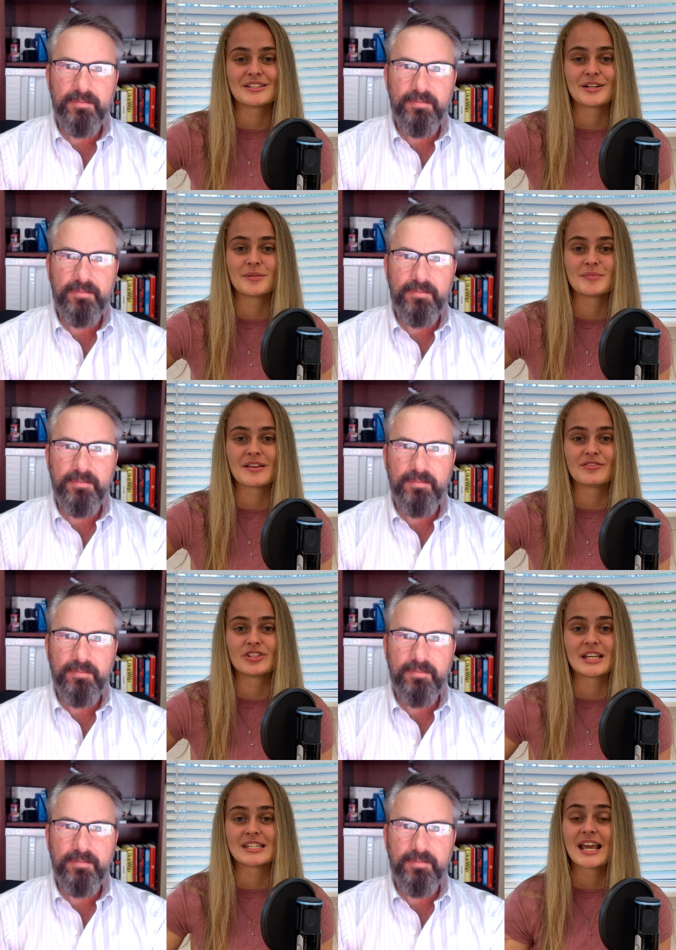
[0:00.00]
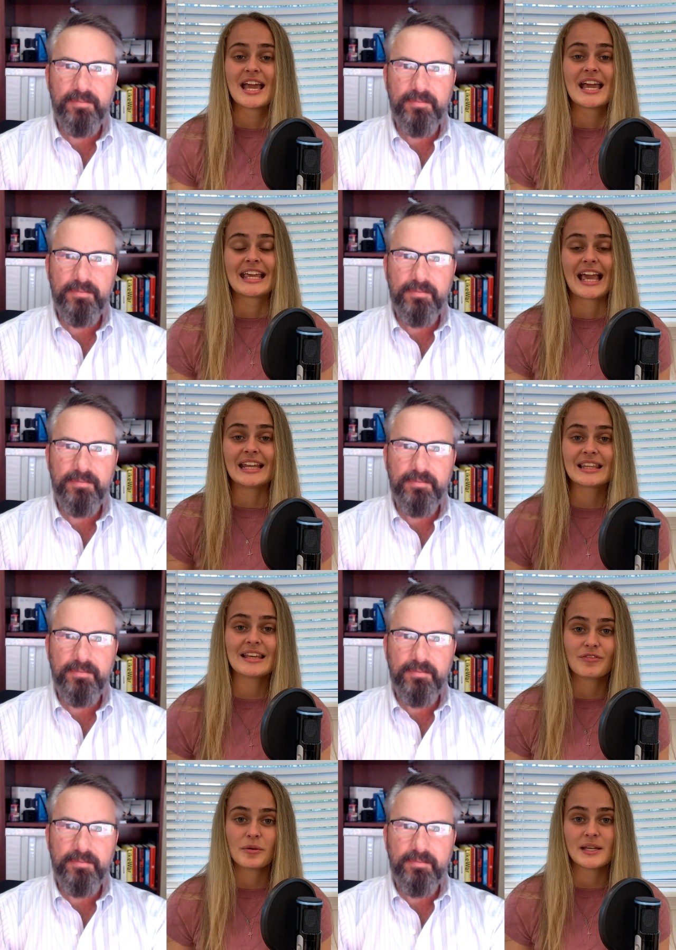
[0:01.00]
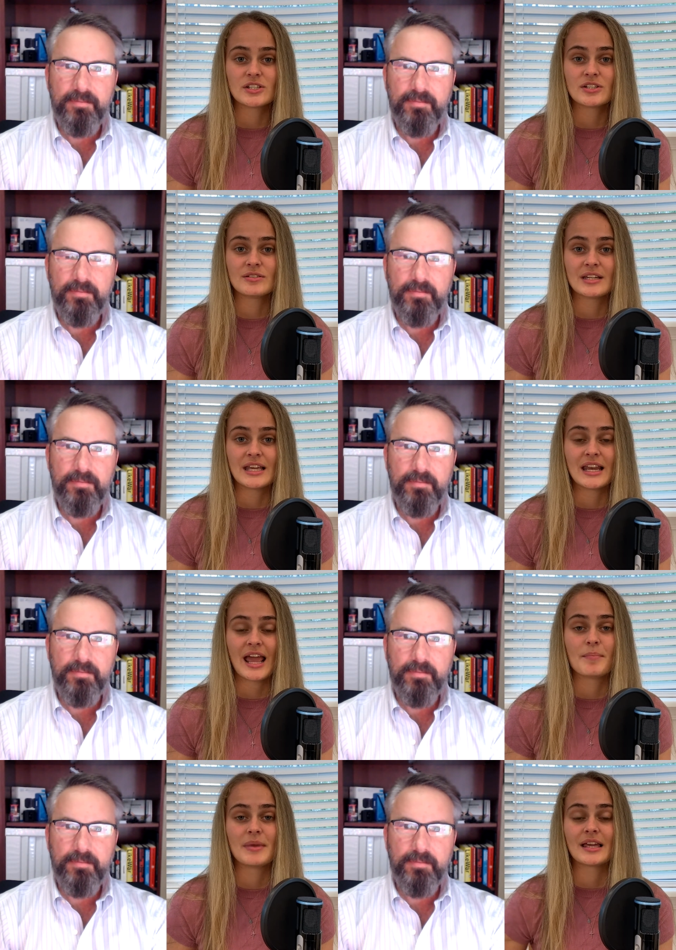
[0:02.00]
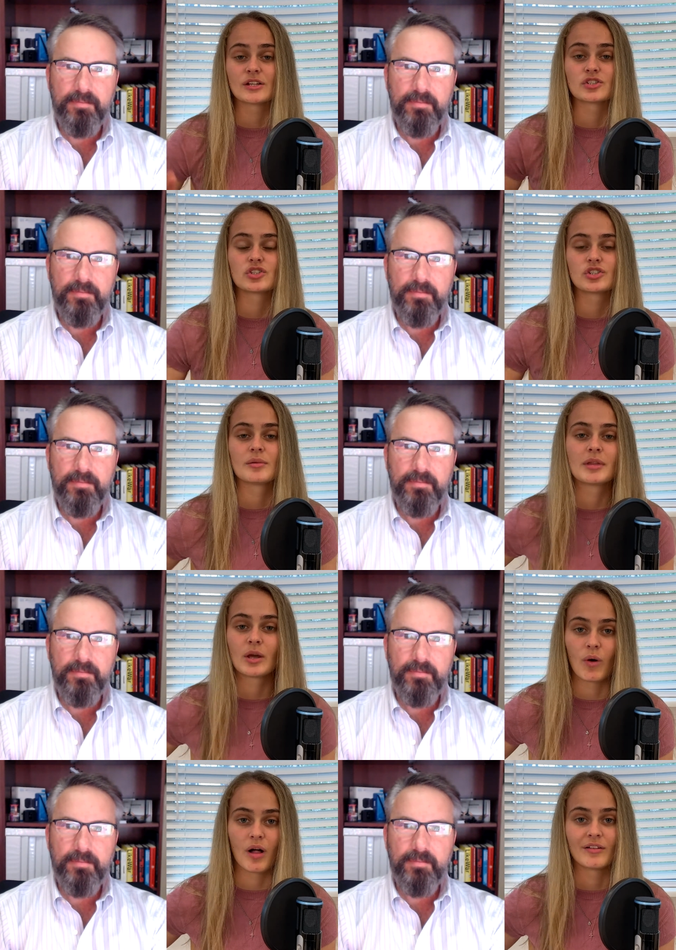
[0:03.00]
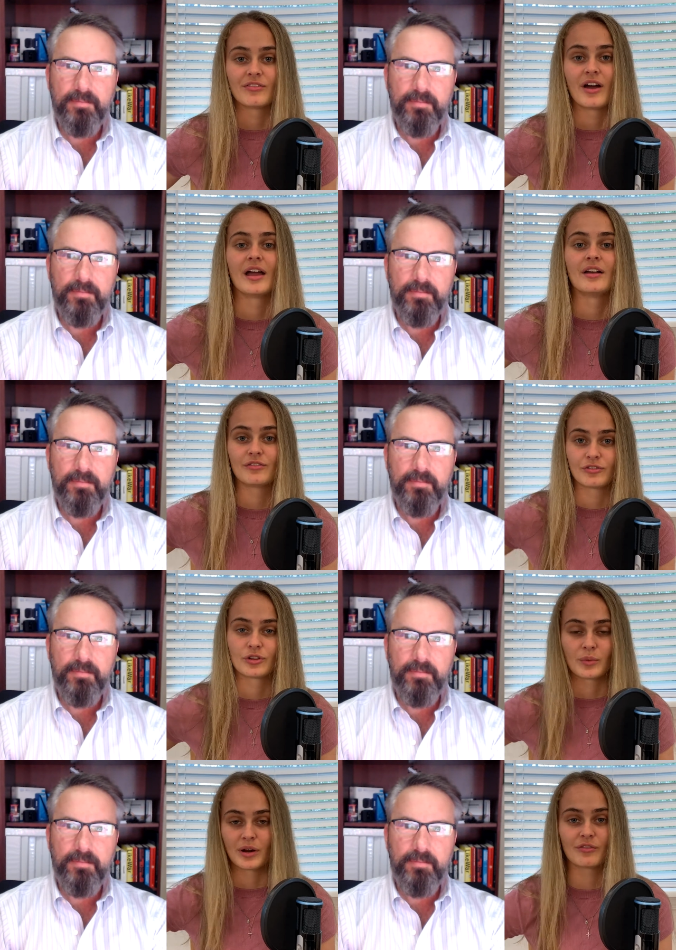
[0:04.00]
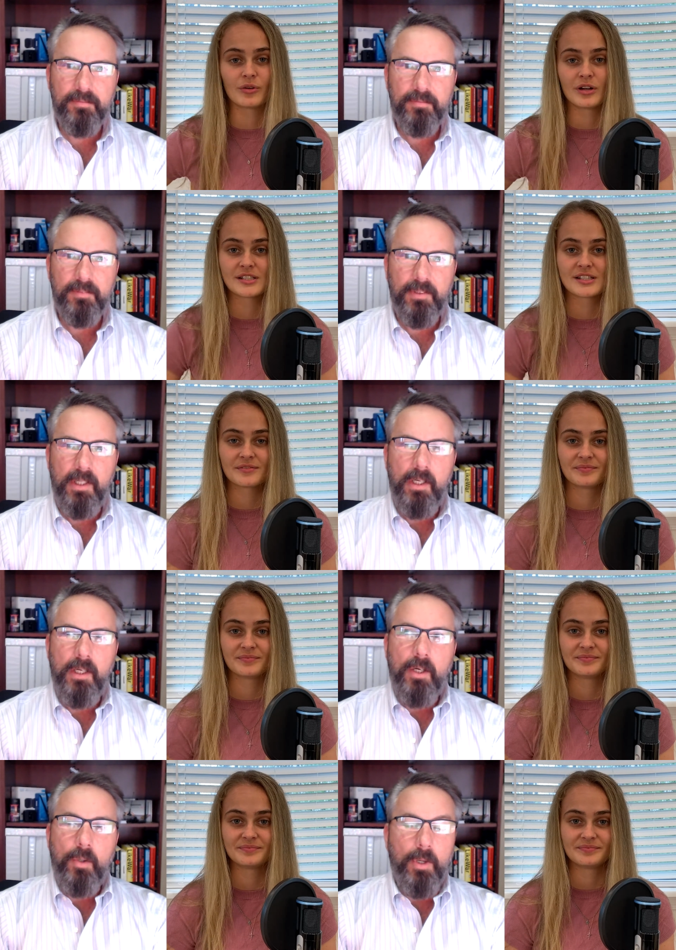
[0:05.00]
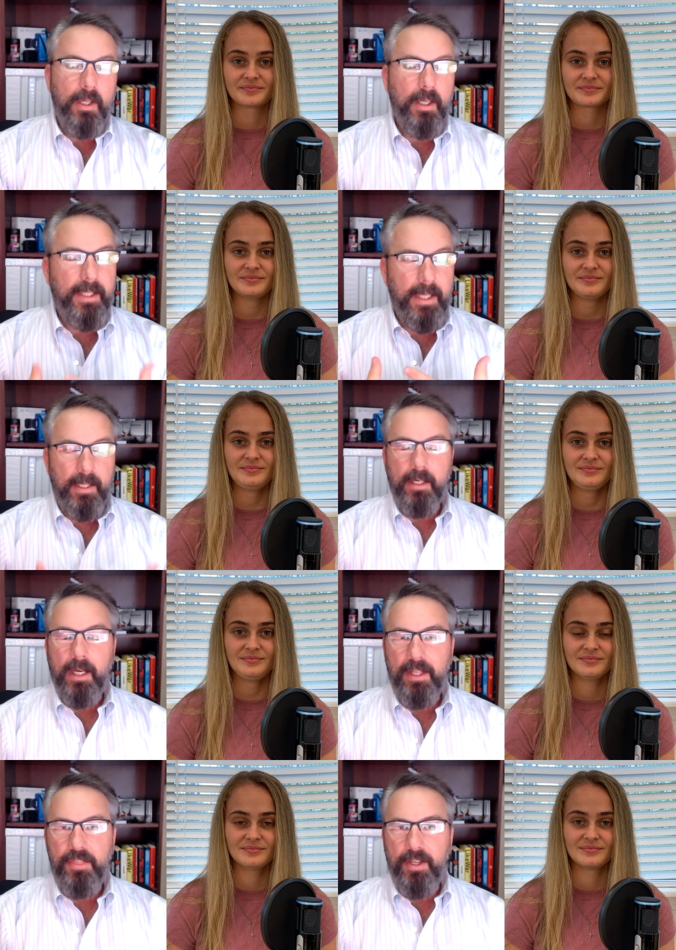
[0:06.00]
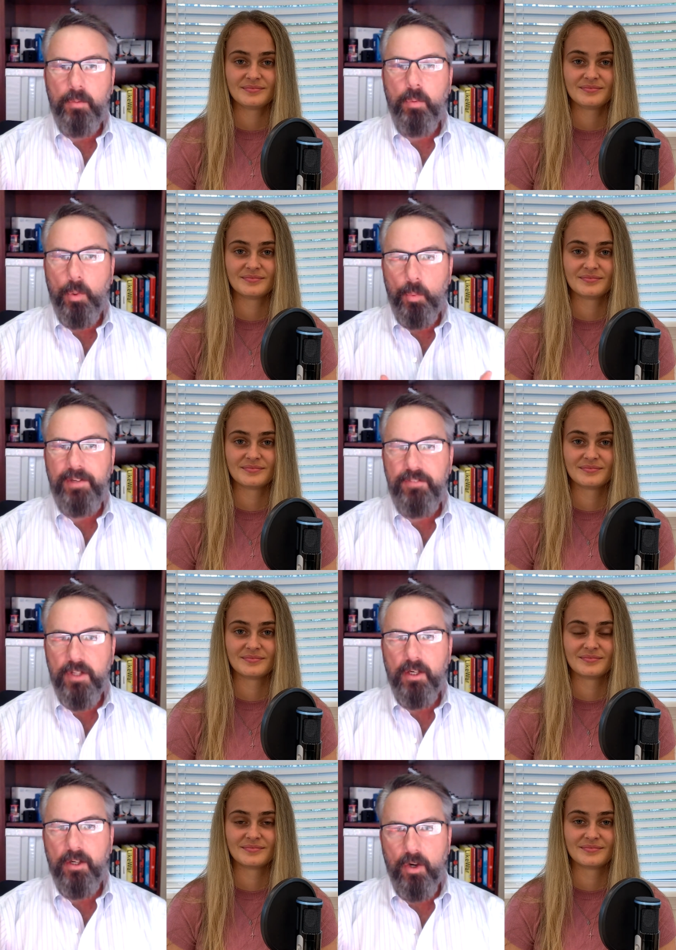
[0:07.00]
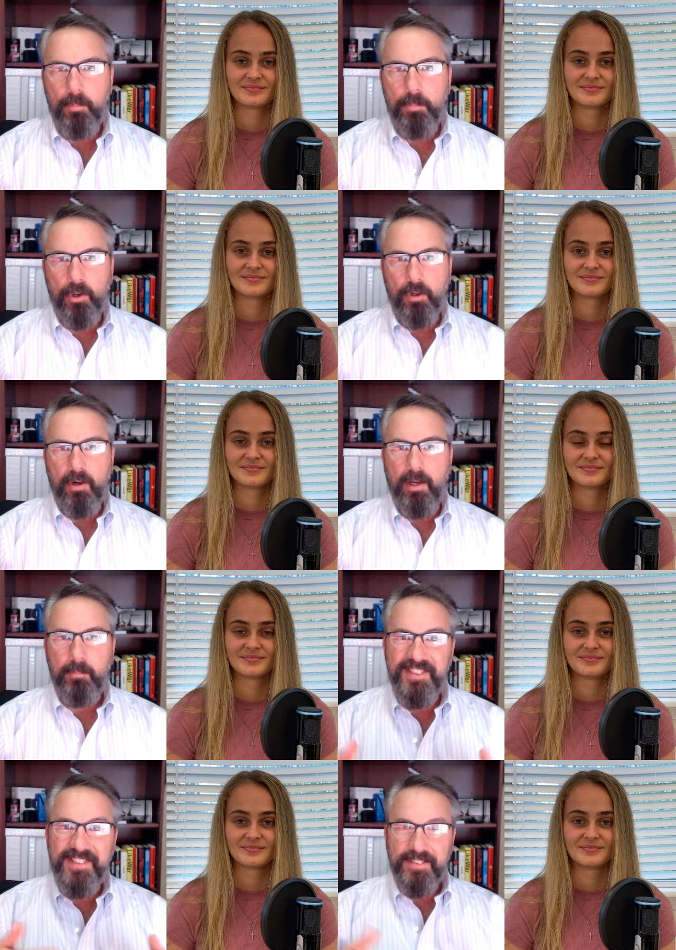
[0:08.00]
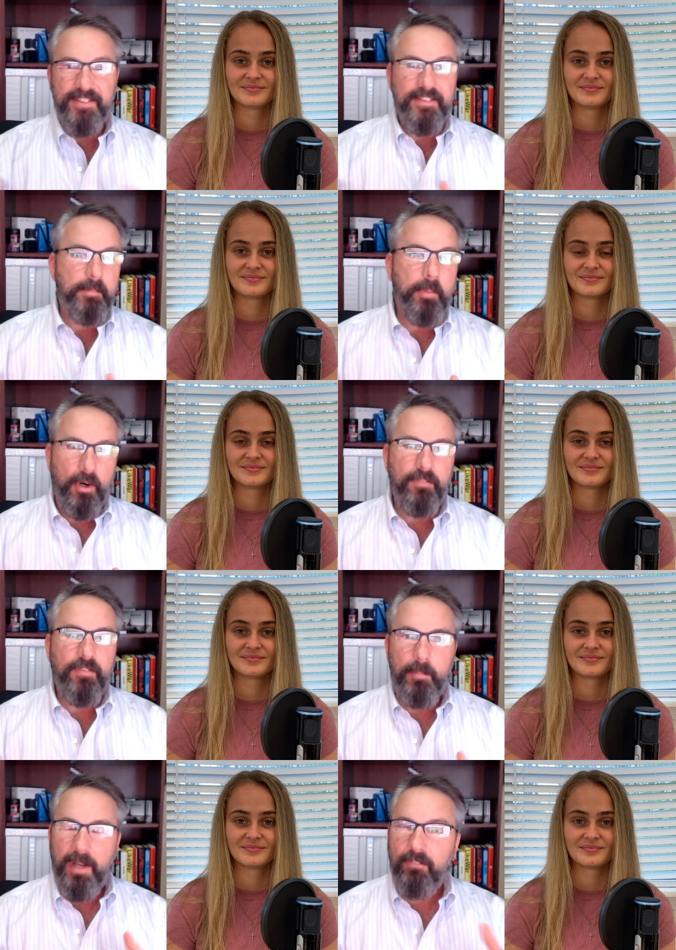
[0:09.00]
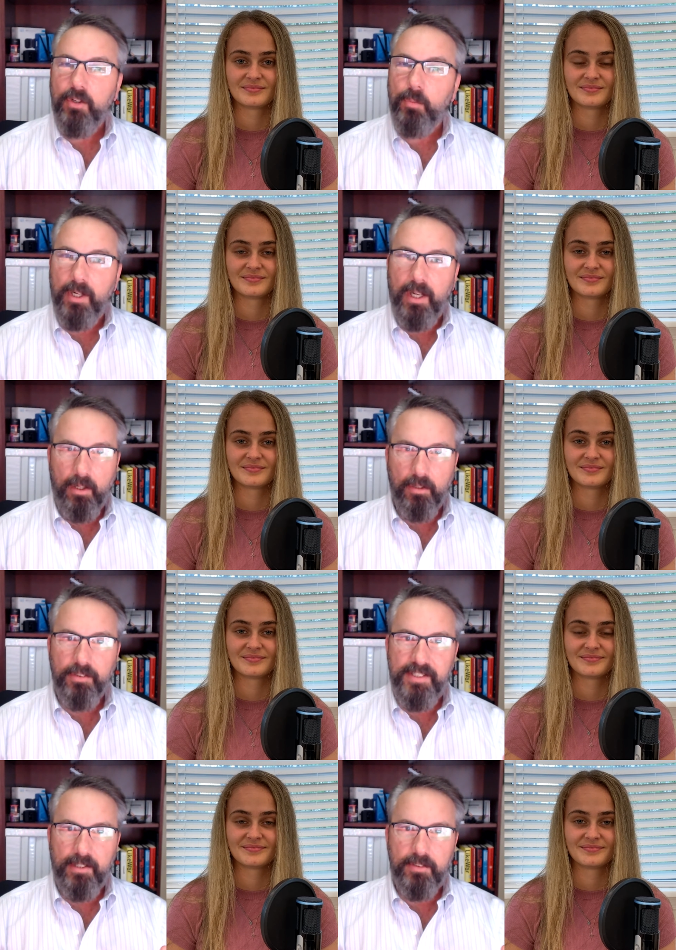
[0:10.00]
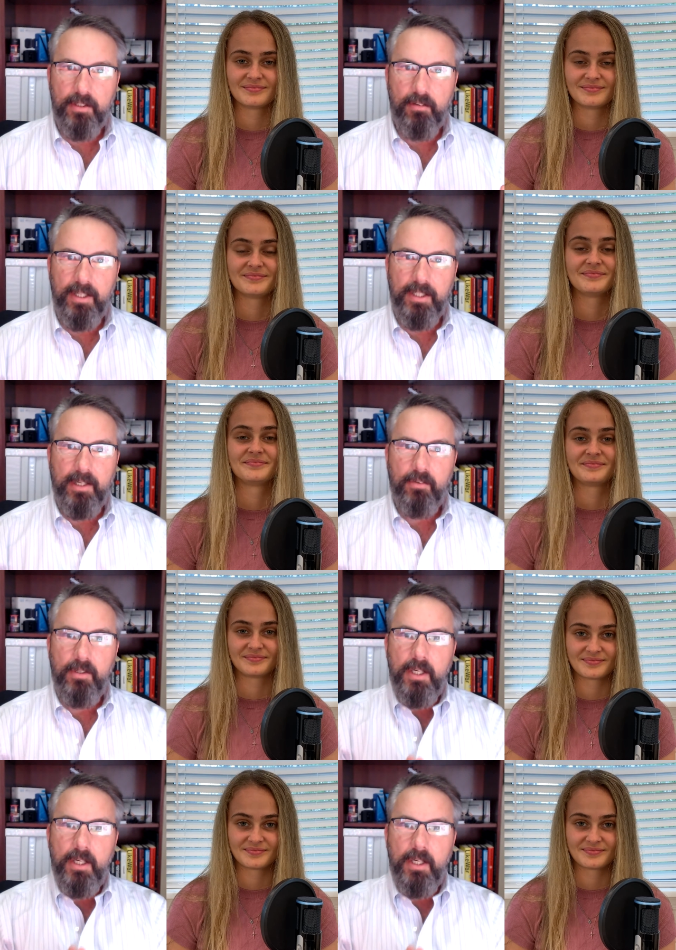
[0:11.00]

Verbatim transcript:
Speaker 1: terms of just getting the information you need and being extremely qualified for the workforce?
Speaker 2: Well, again, I think what we've done in our program sets us apart from everyone else out there right now.